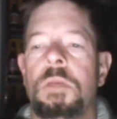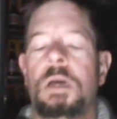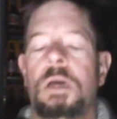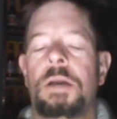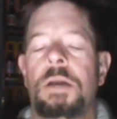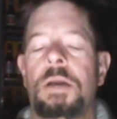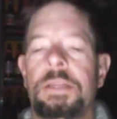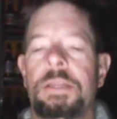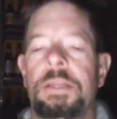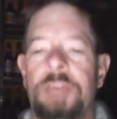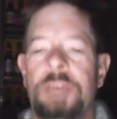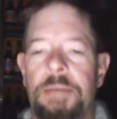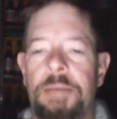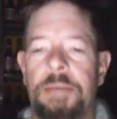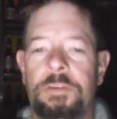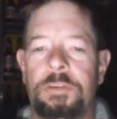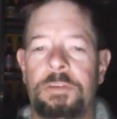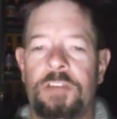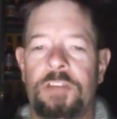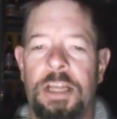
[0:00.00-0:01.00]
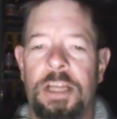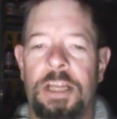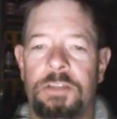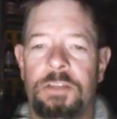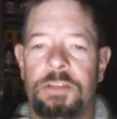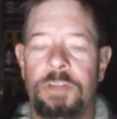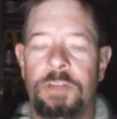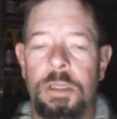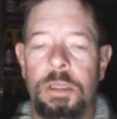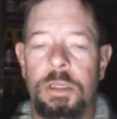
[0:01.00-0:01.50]
right, time to
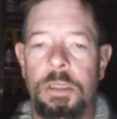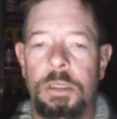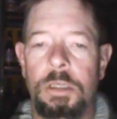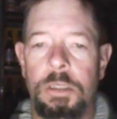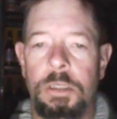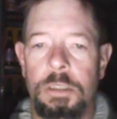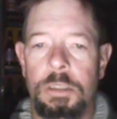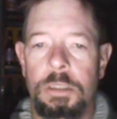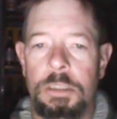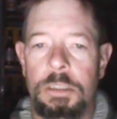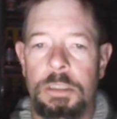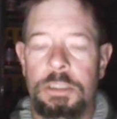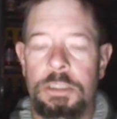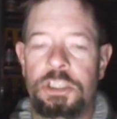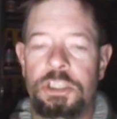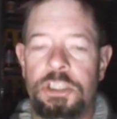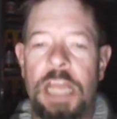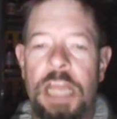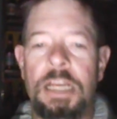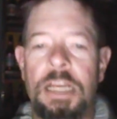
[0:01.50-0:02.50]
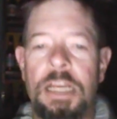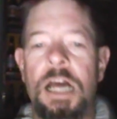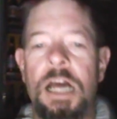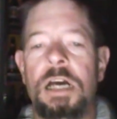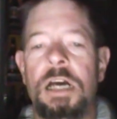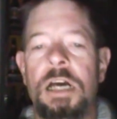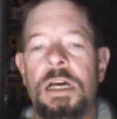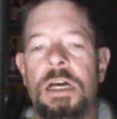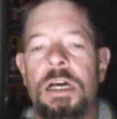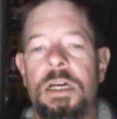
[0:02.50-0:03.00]
challenge.
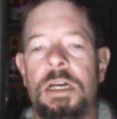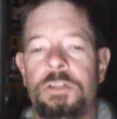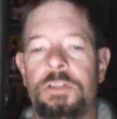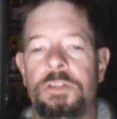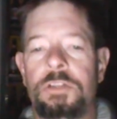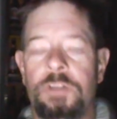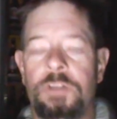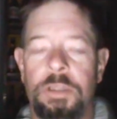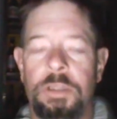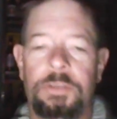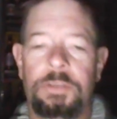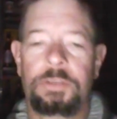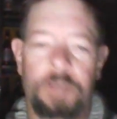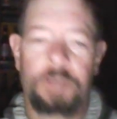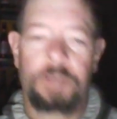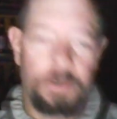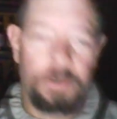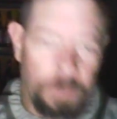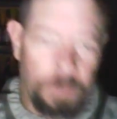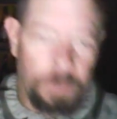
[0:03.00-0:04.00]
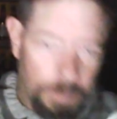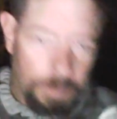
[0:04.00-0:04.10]
Challenge. Let's go.